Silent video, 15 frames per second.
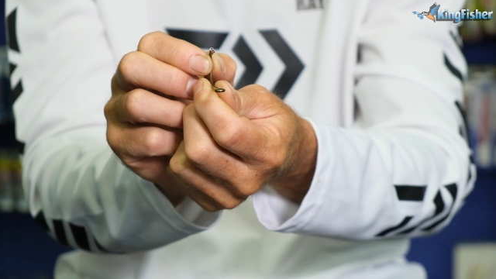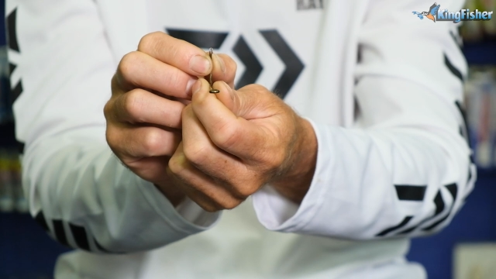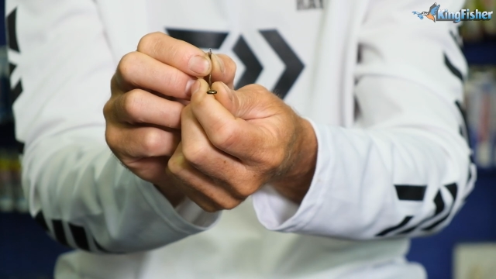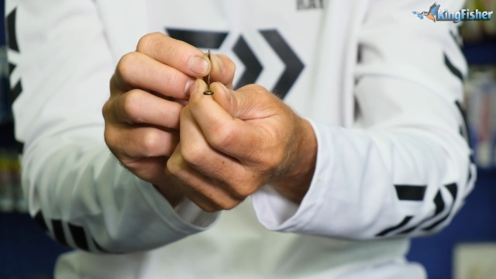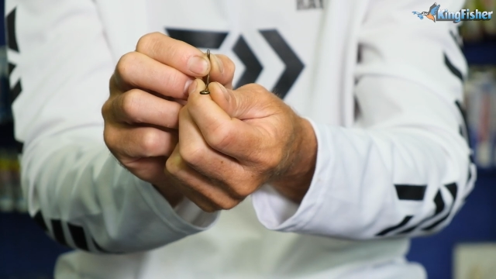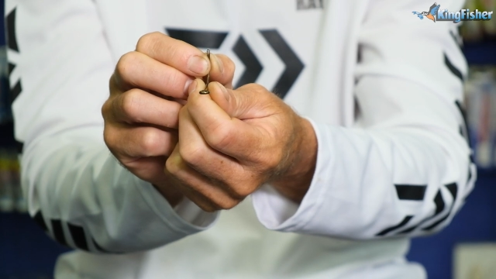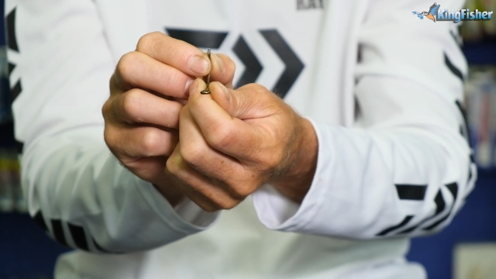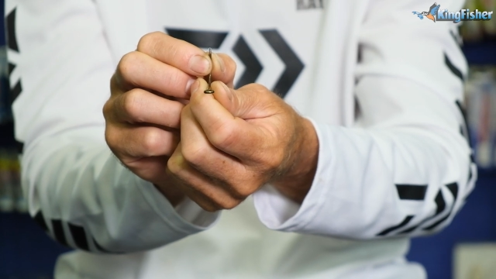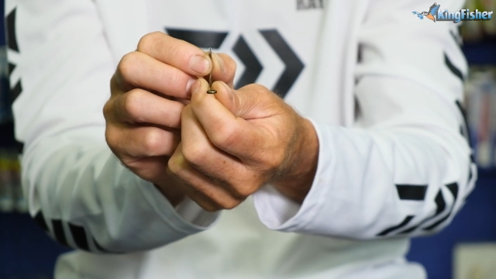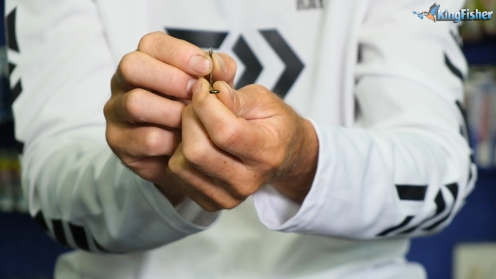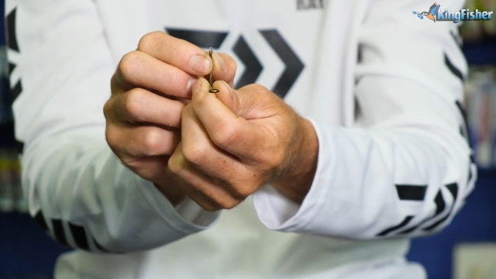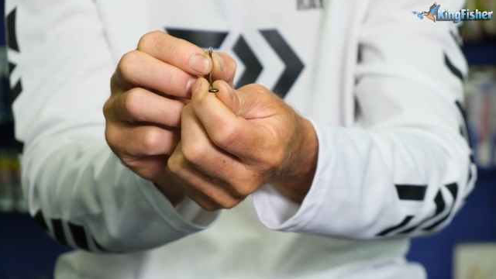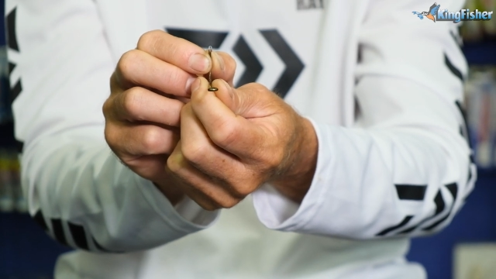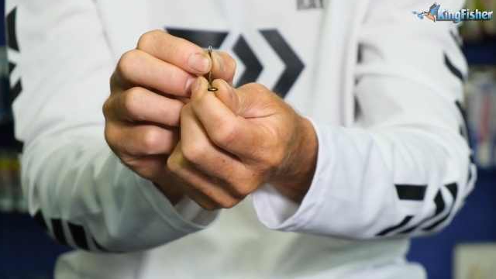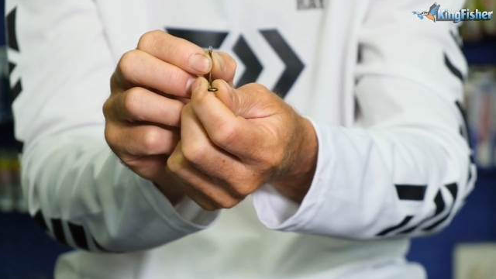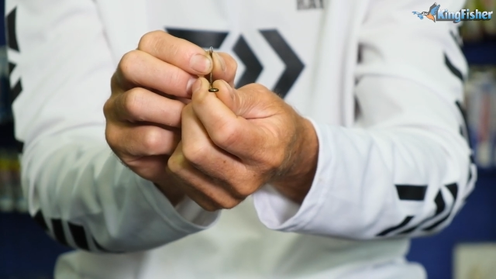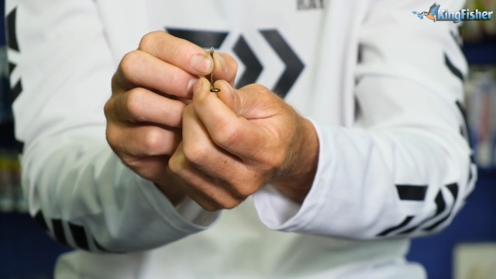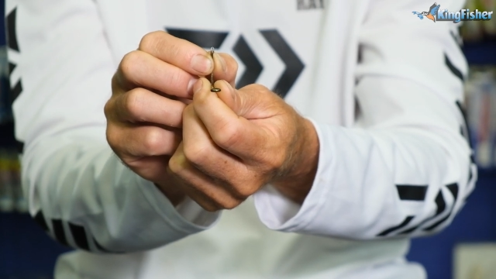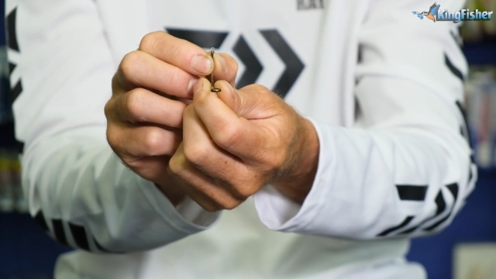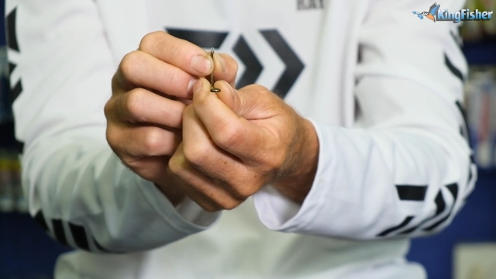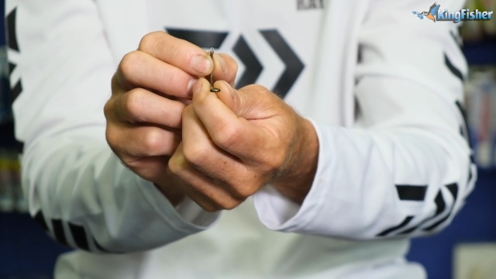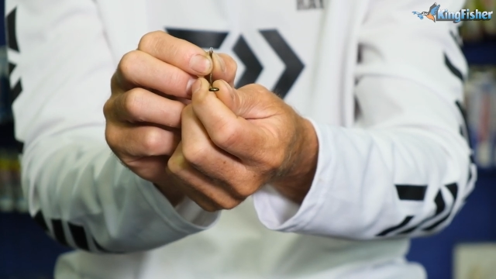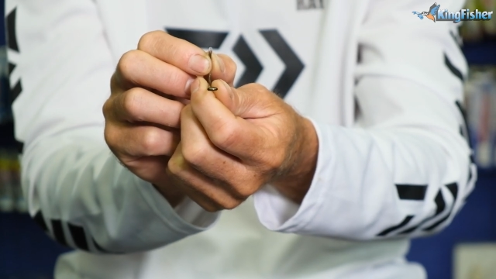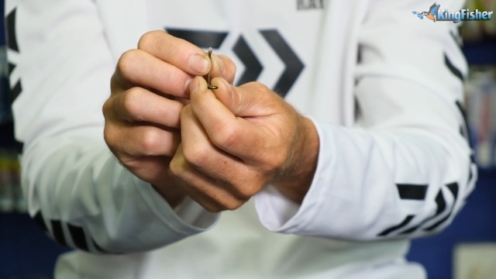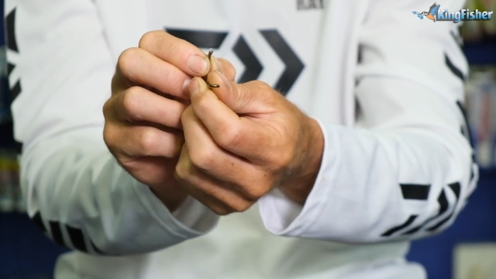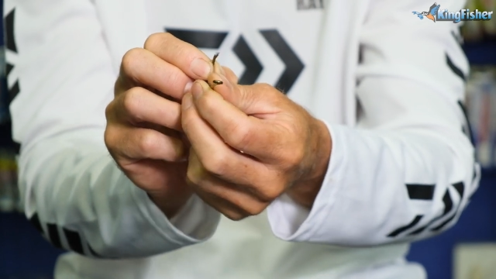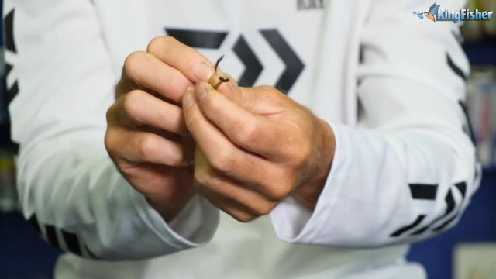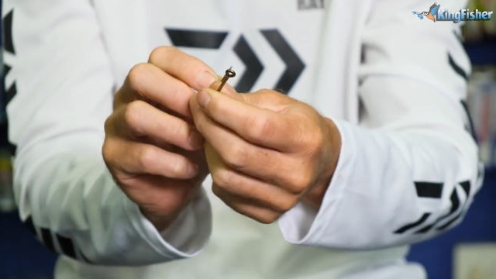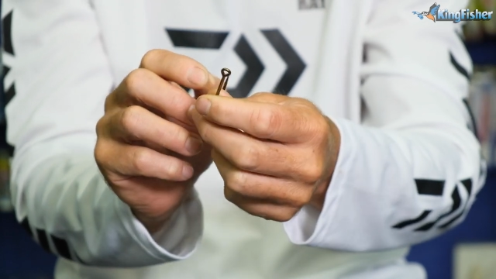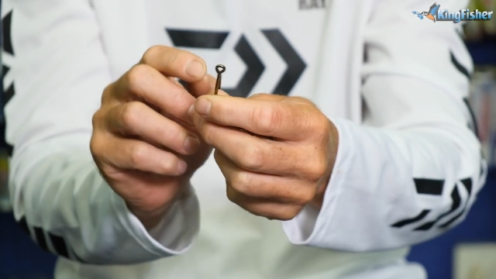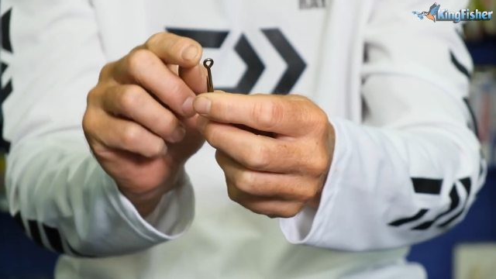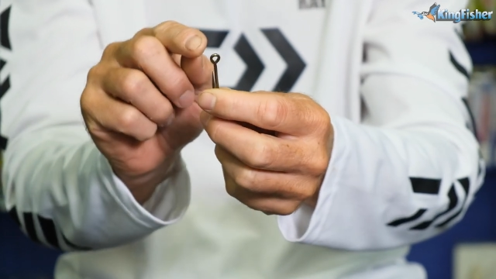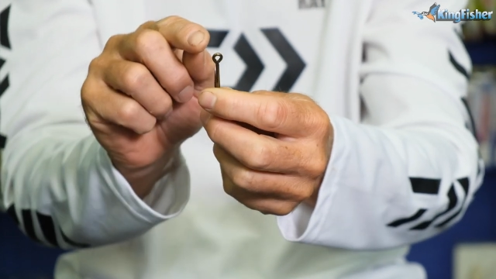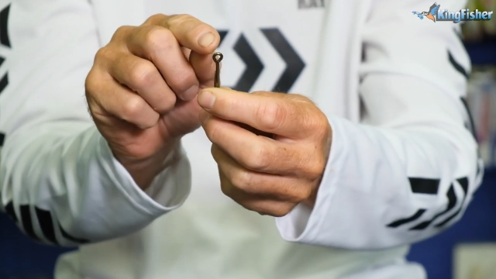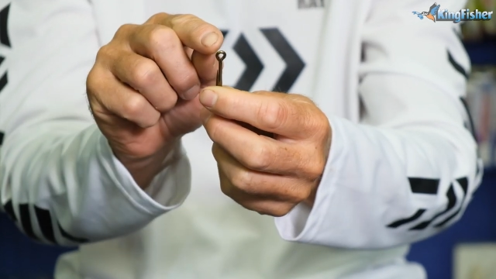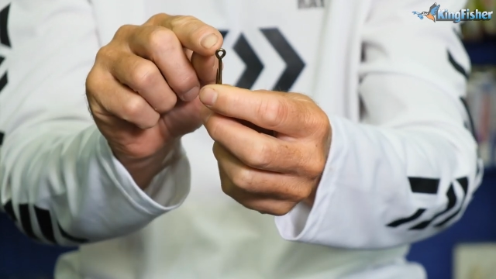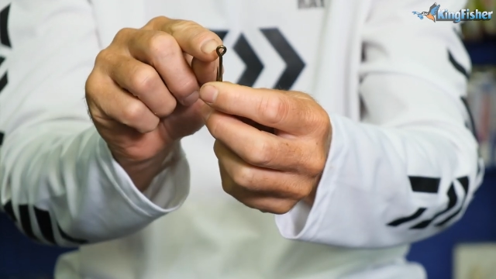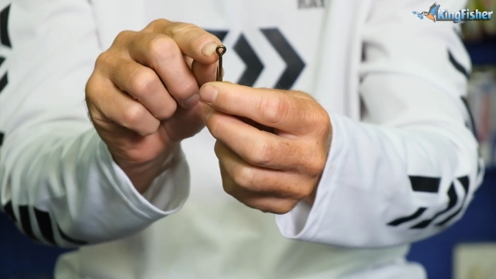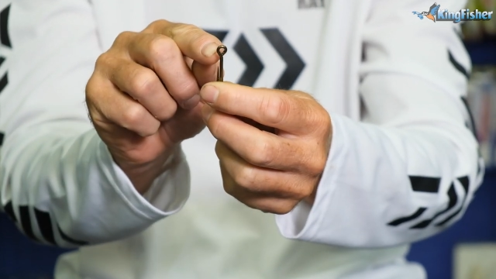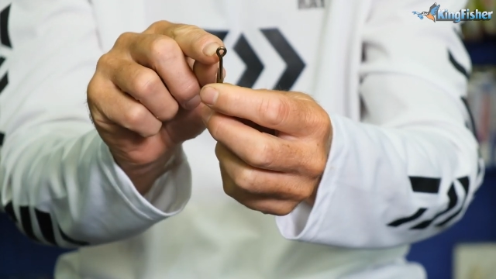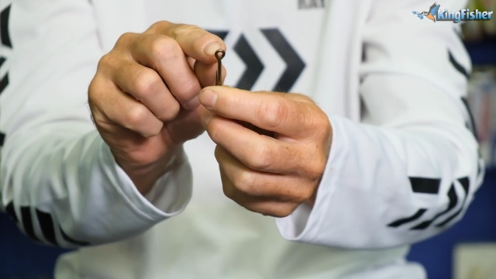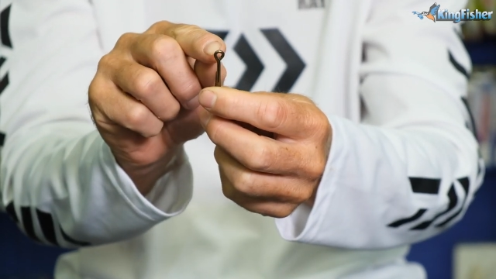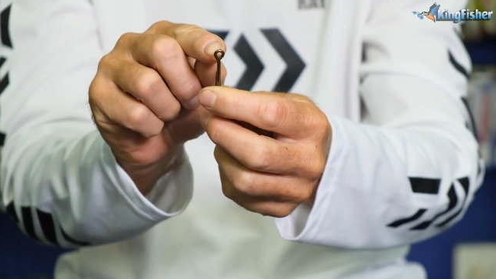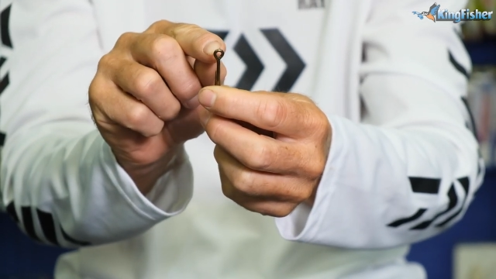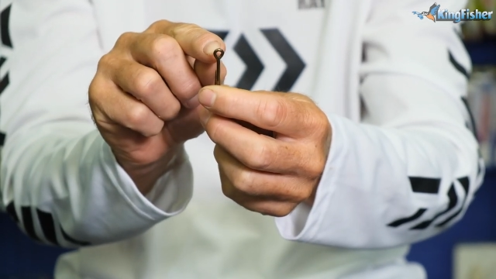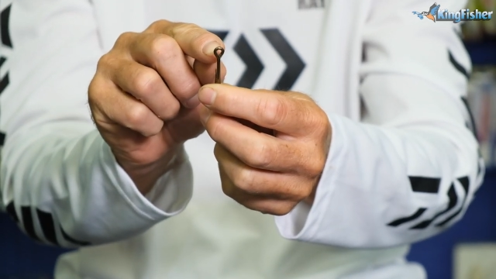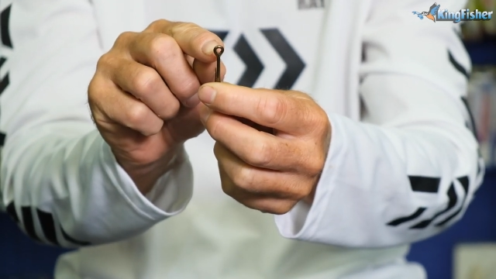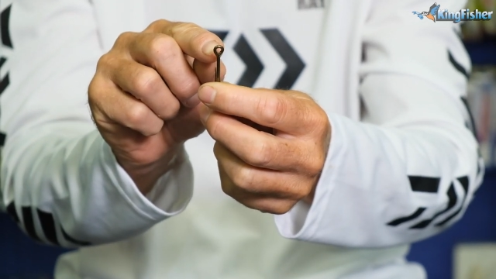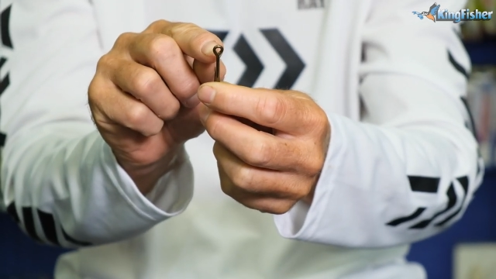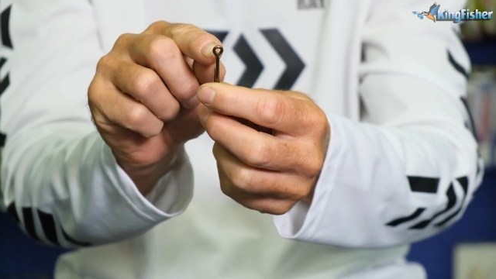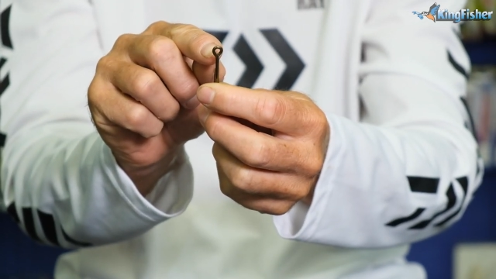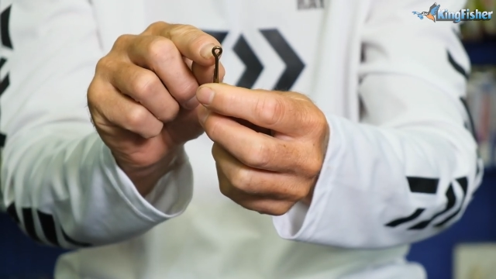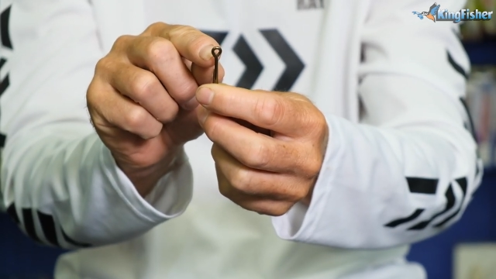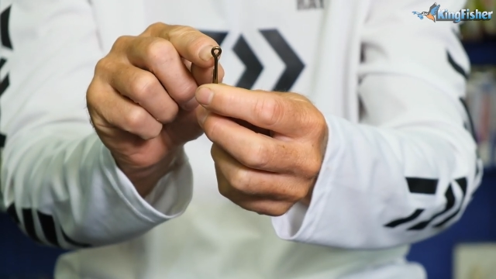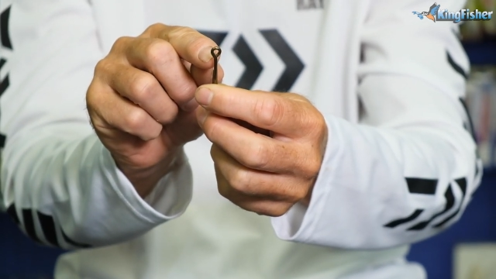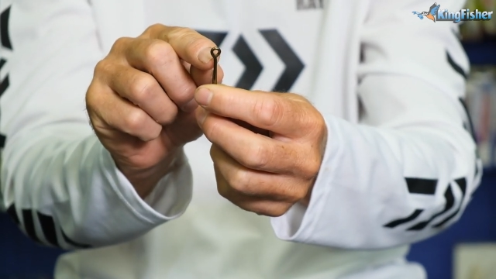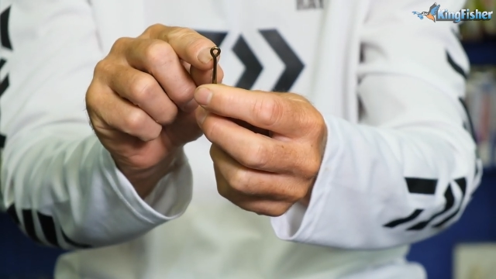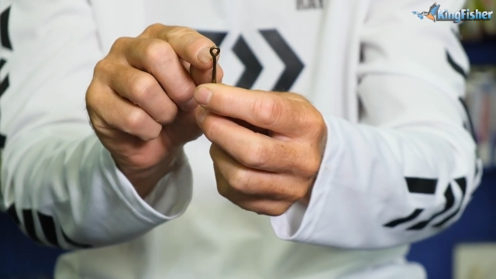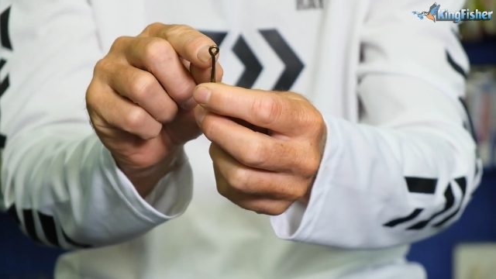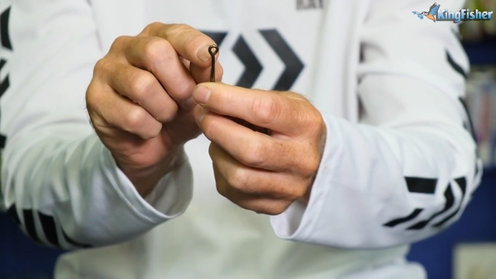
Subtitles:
(no speaker visible)